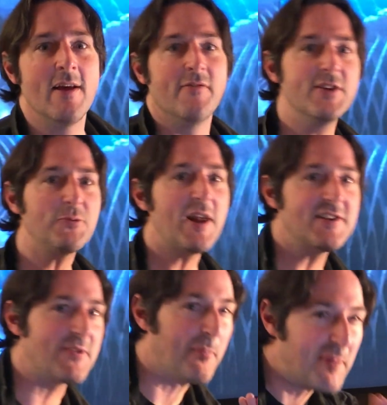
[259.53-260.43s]
This one
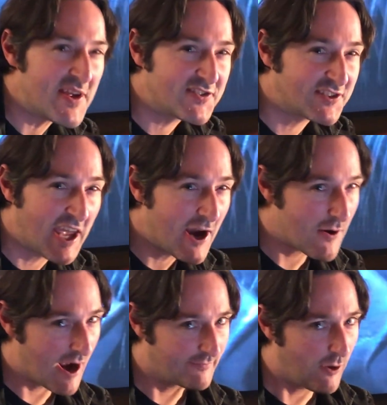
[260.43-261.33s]
has the best scare
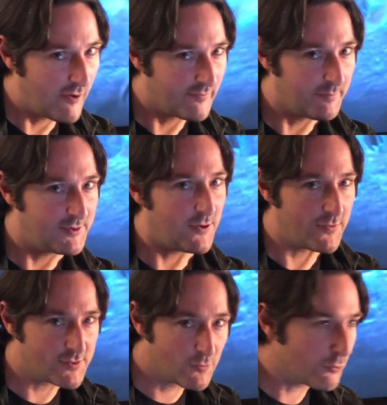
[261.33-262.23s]
out of all of them too.
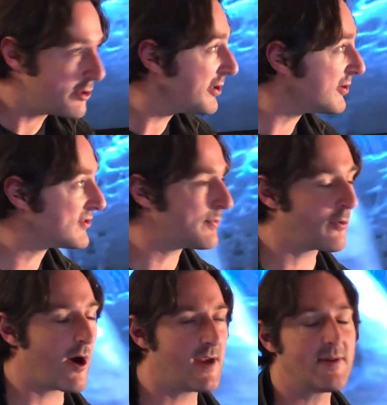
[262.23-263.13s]
There's a really good
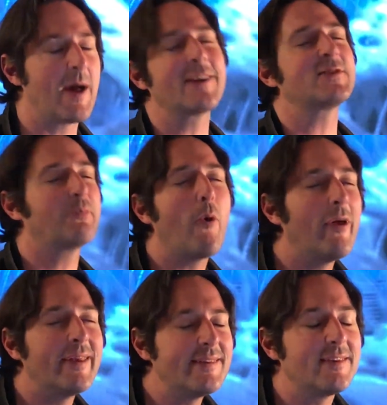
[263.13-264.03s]
surprise. I'm not gonna
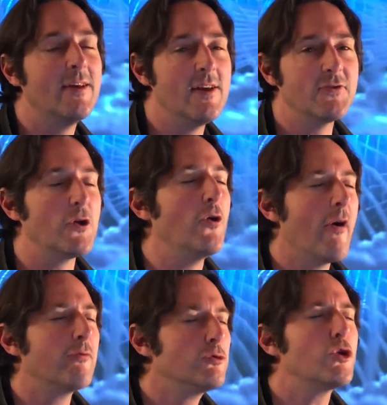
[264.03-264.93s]
spoil it, because I know
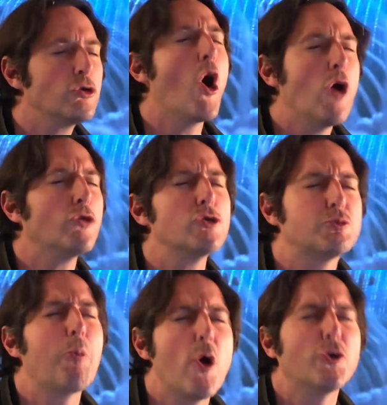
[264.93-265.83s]
everyone's like, no, don't
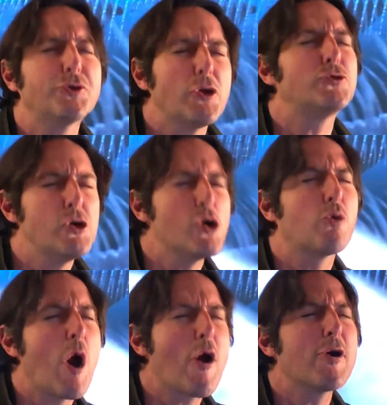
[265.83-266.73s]
spoil Dead Sea
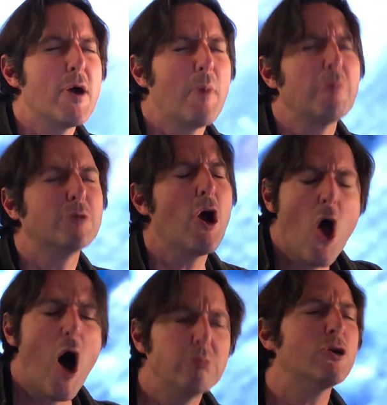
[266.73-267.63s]
Aquarium. I'm gonna
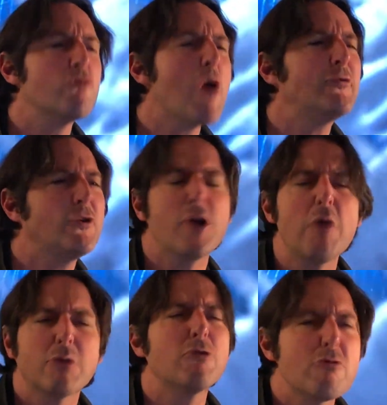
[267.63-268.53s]

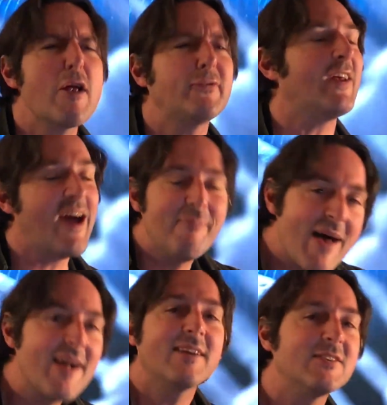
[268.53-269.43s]
rent it. I'm
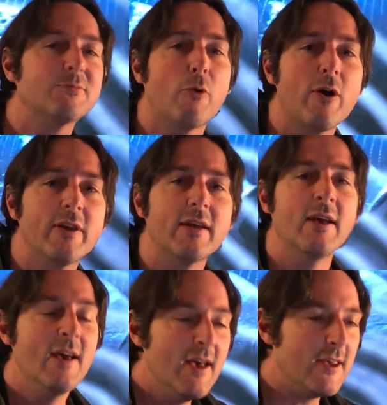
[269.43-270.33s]
not gonna spoil it.
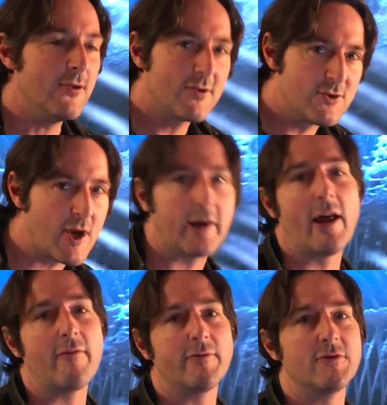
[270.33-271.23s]
You can check it
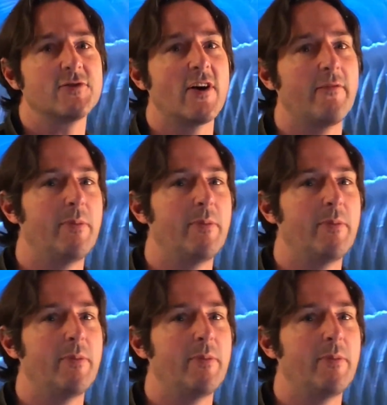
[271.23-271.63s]
out for yourself.